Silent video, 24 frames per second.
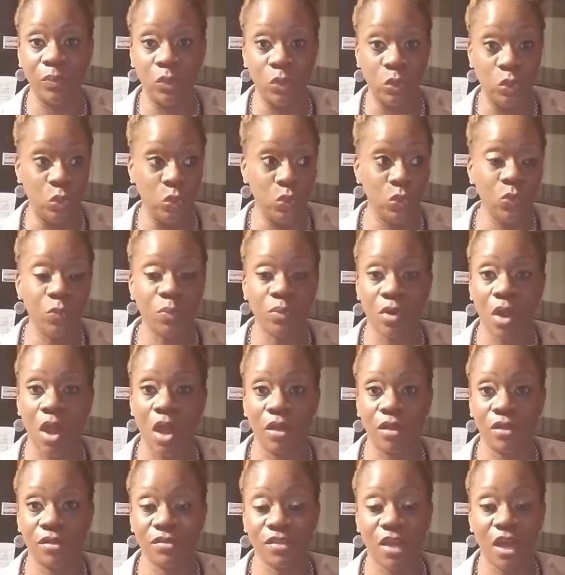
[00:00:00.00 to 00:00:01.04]
new
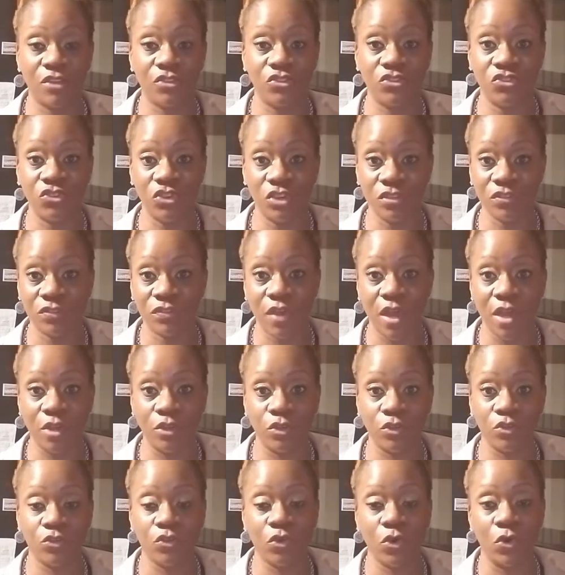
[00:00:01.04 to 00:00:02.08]
products I just found
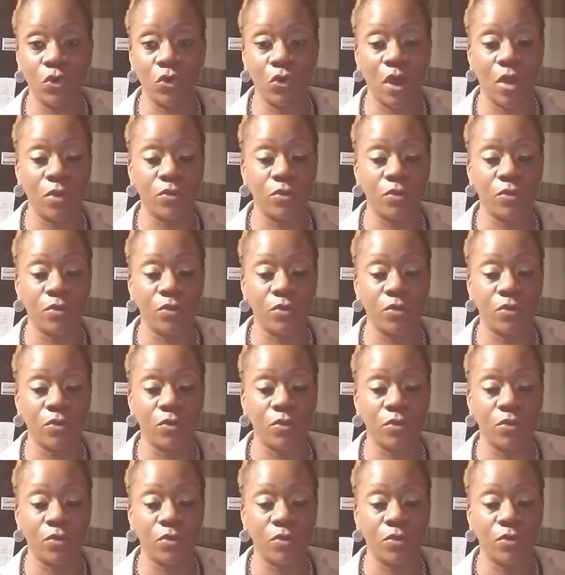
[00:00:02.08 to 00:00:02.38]
in Kroger.